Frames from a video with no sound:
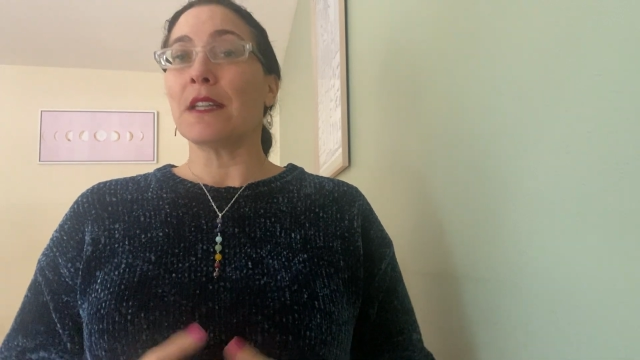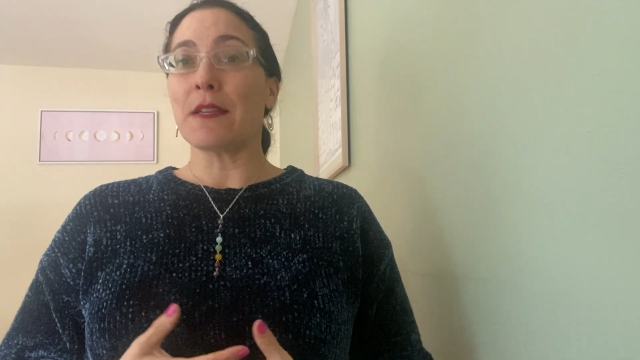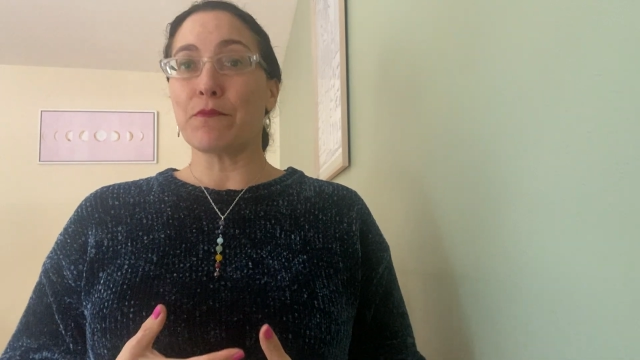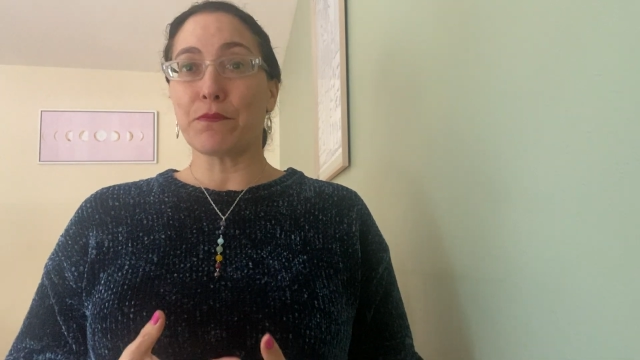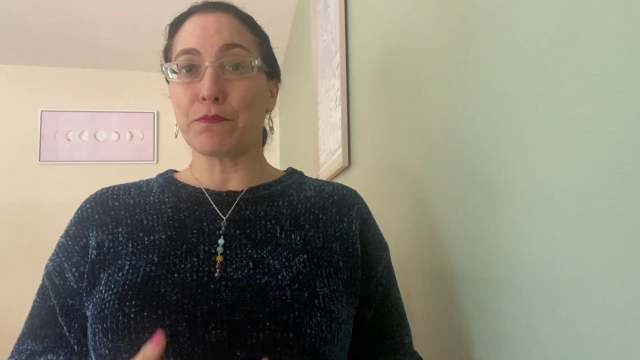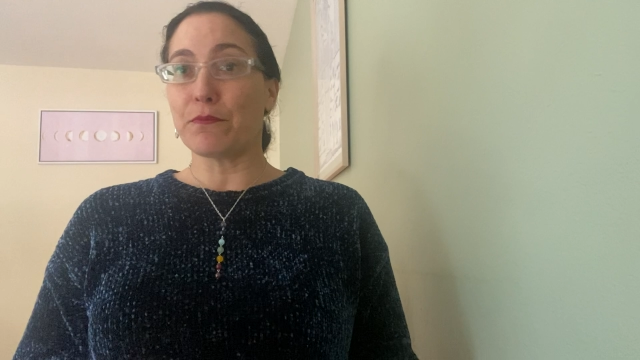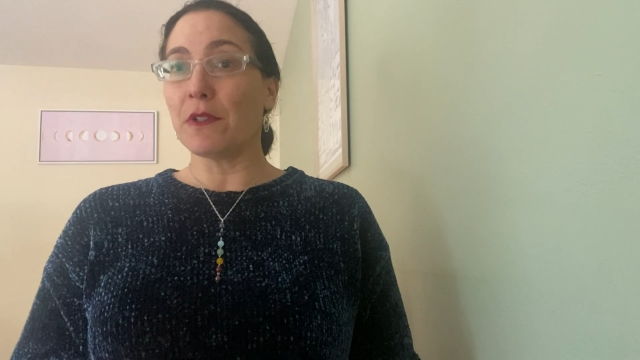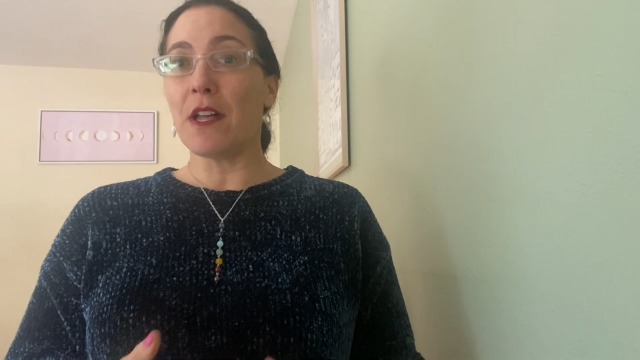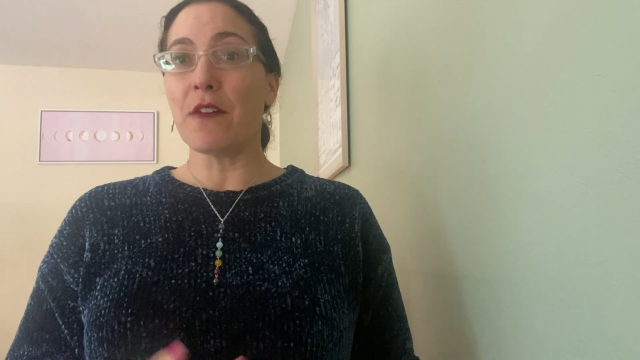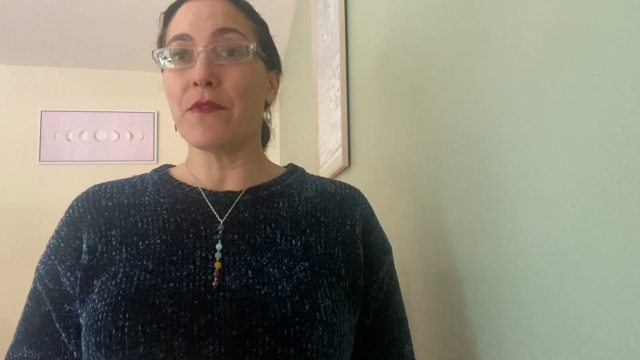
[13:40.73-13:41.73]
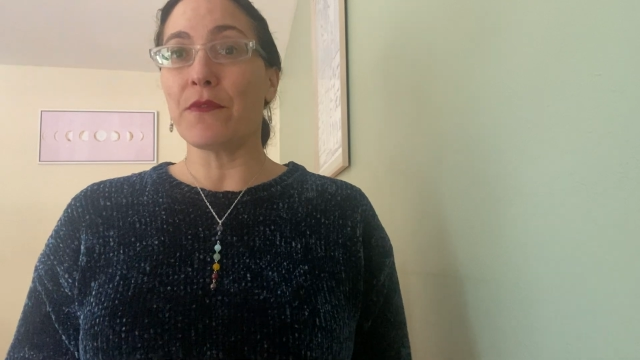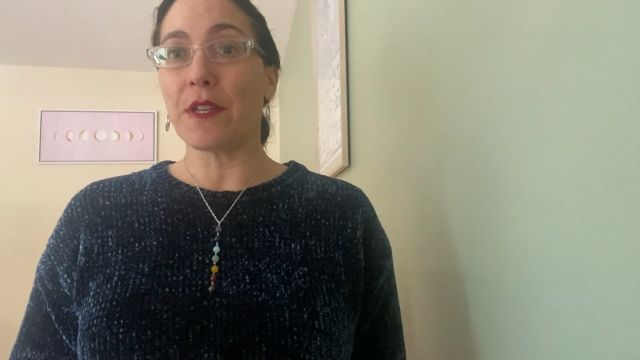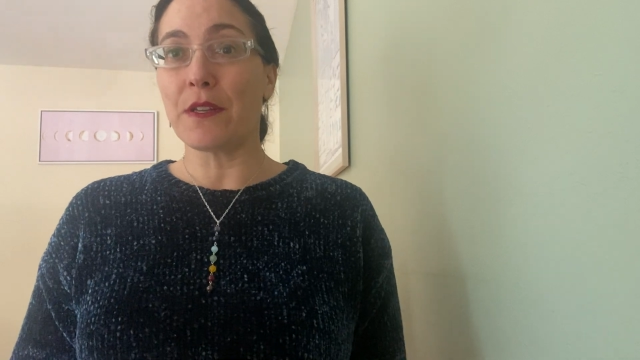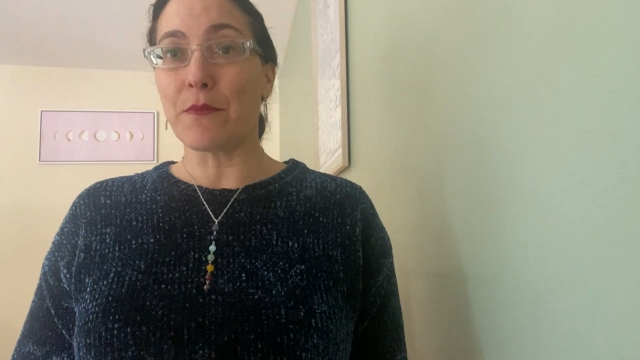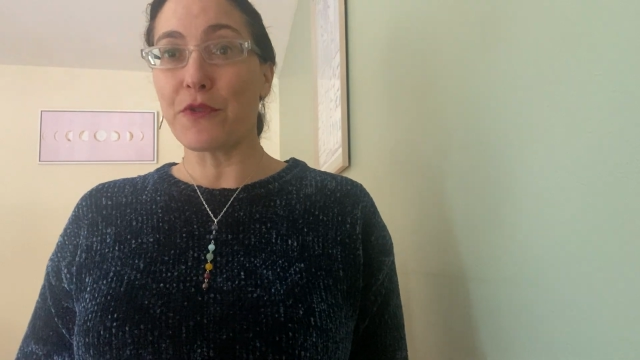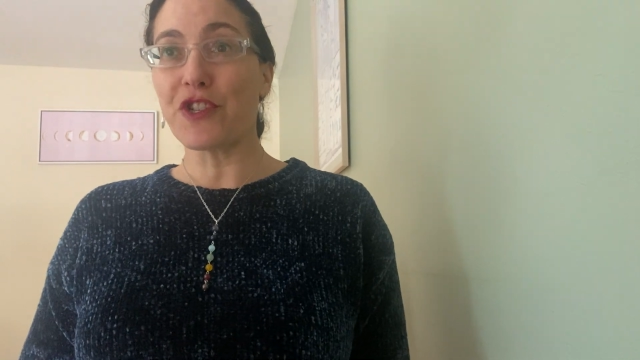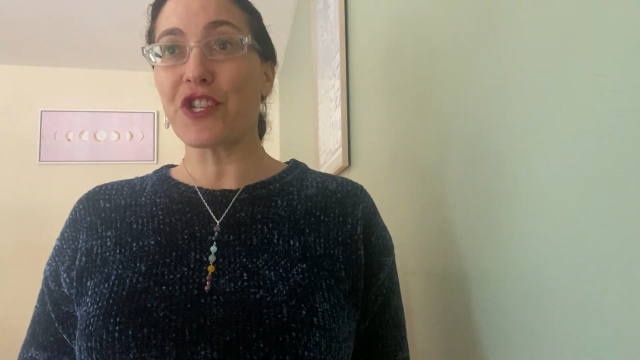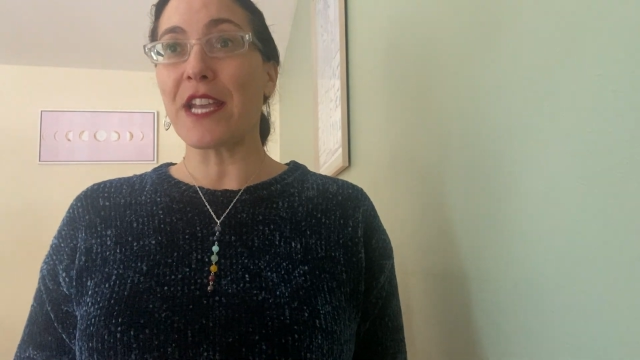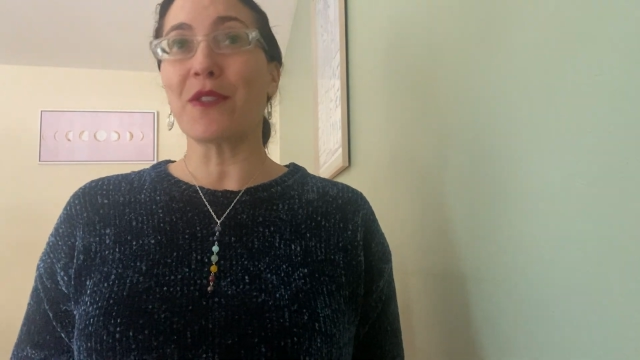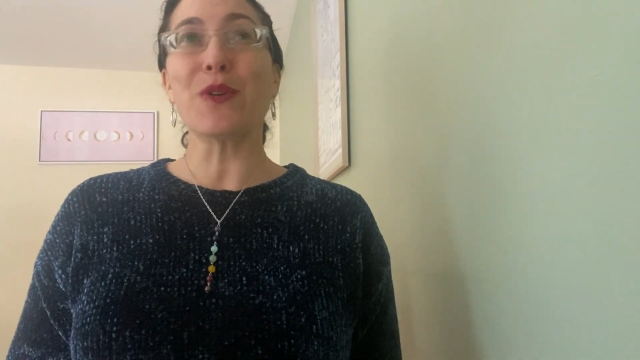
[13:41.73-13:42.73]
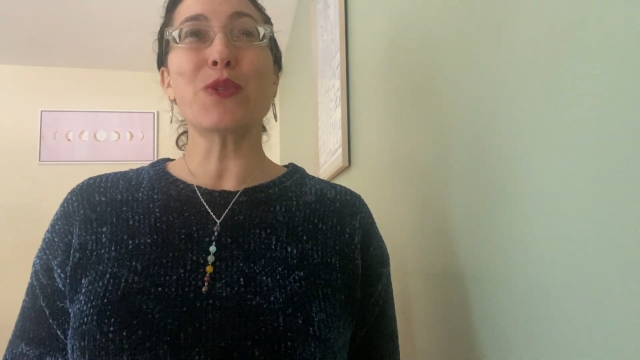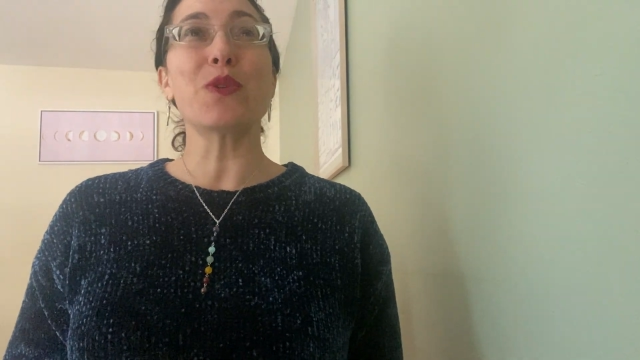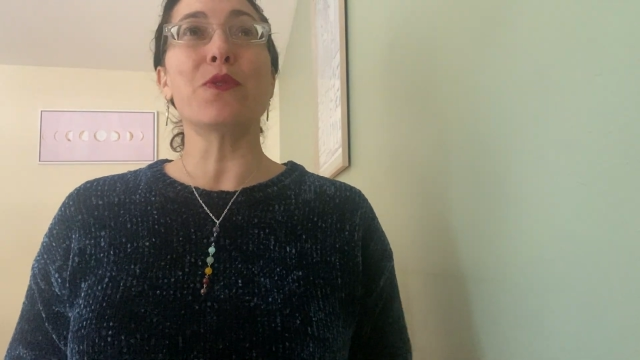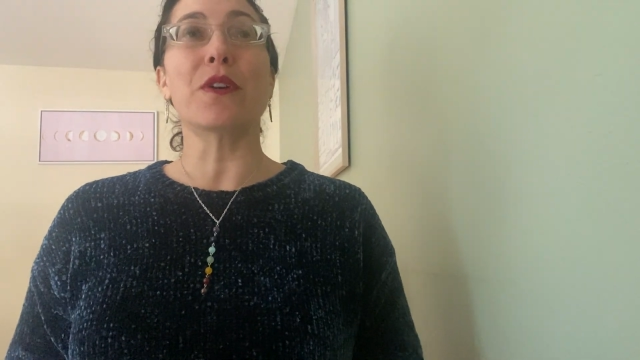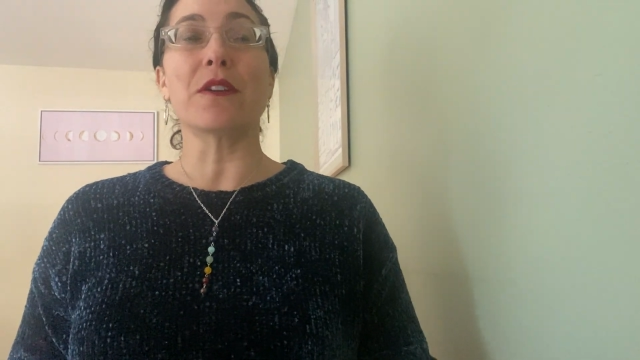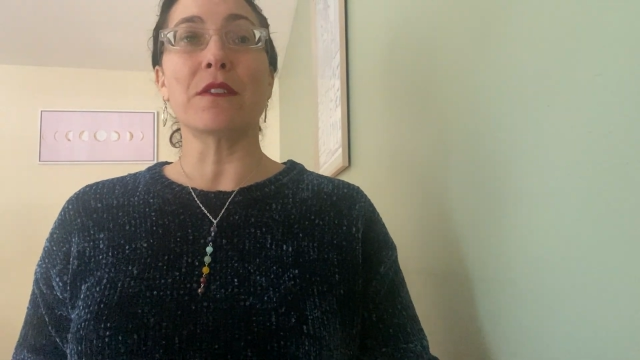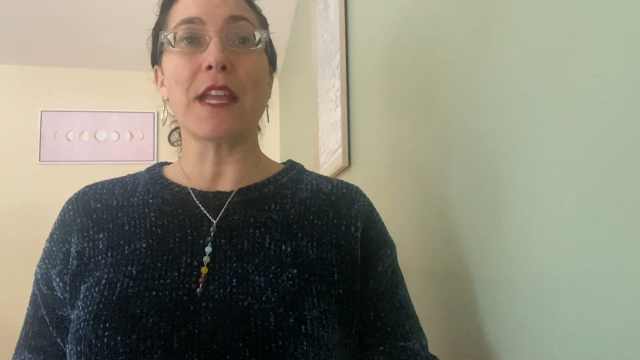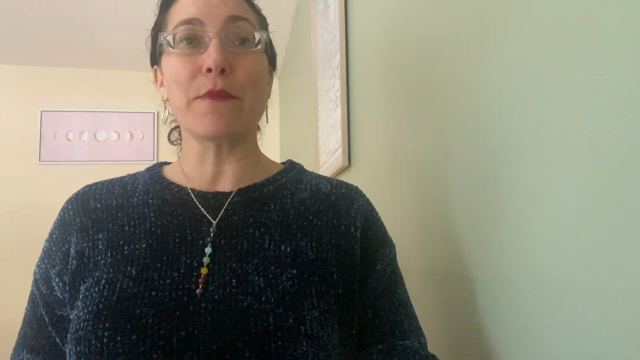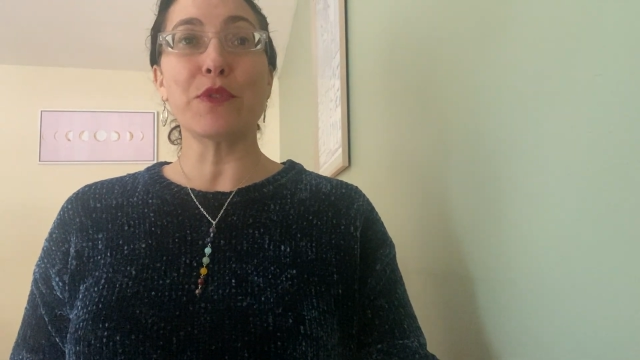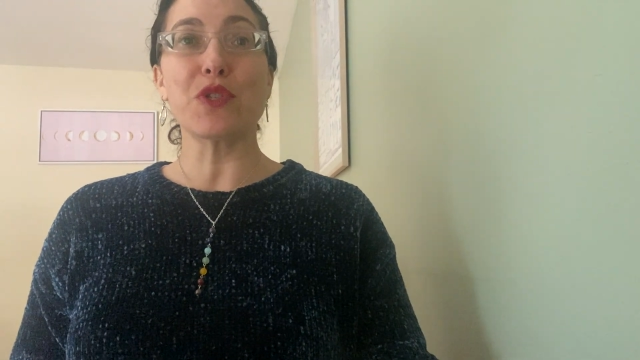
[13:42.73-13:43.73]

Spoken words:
I love and appreciate those who are able